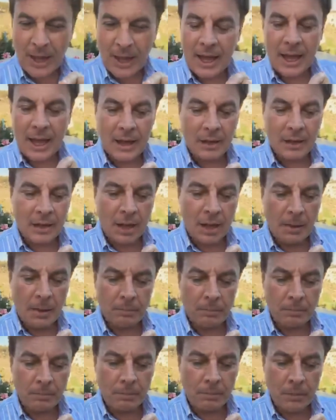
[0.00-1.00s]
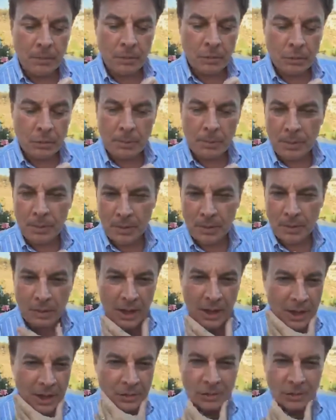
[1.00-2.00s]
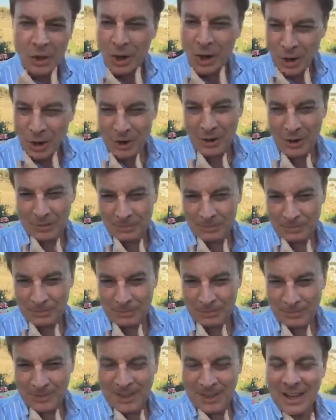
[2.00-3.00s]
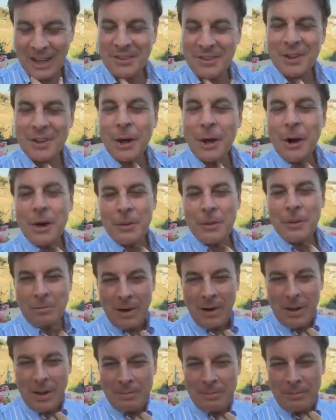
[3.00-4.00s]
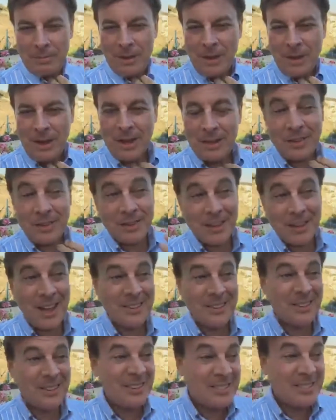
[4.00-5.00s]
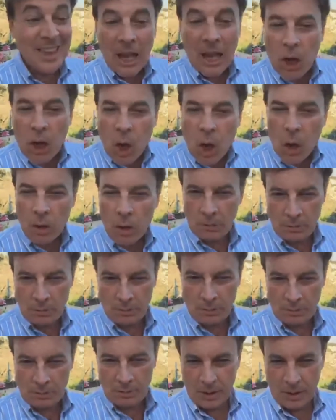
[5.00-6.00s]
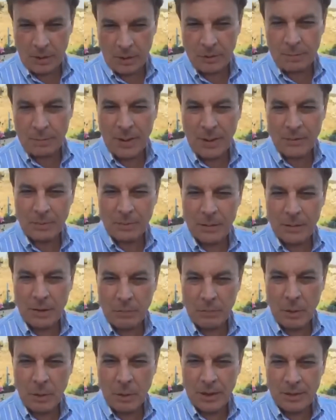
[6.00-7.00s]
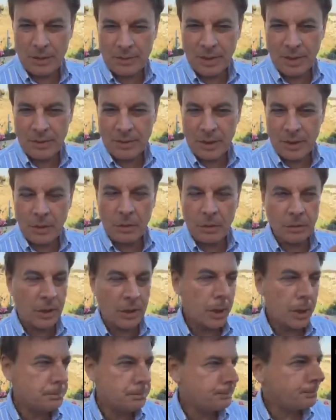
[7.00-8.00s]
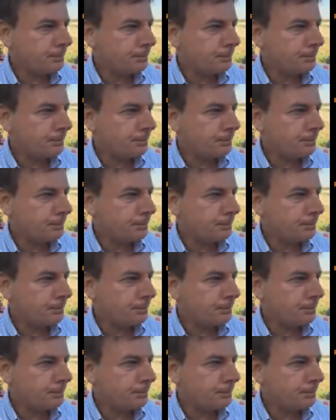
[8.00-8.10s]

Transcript: And Trump, on the other hand, is carnal. He has a carnal problem. In this case, it's a 10-year, you know, specimen of what he did 10 years ago.